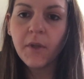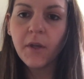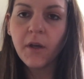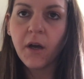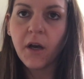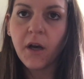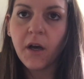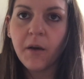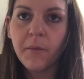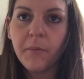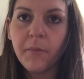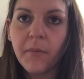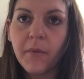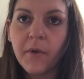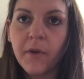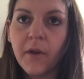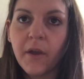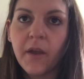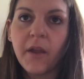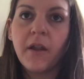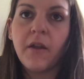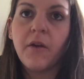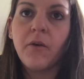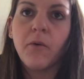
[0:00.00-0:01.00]
um,
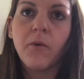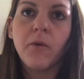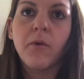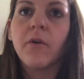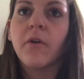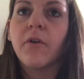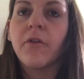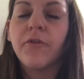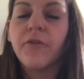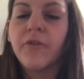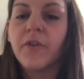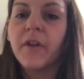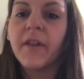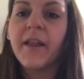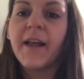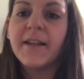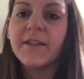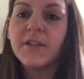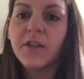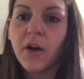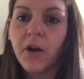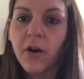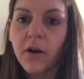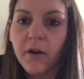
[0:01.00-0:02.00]
or
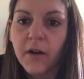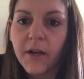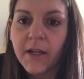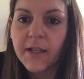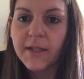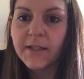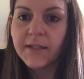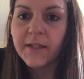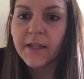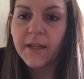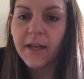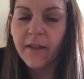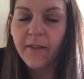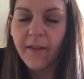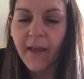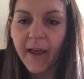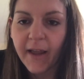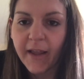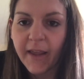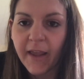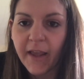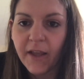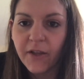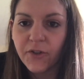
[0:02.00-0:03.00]
freelance artist, and in
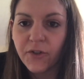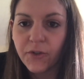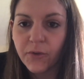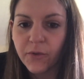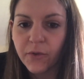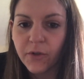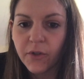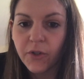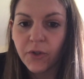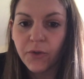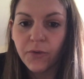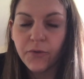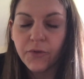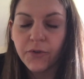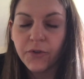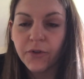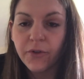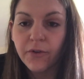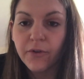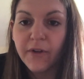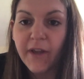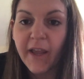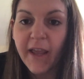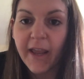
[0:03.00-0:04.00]
that case, you could use
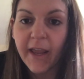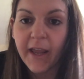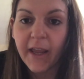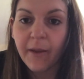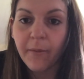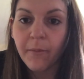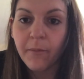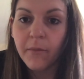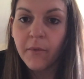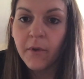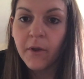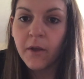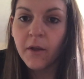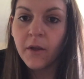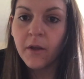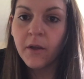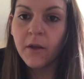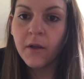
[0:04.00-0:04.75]
your name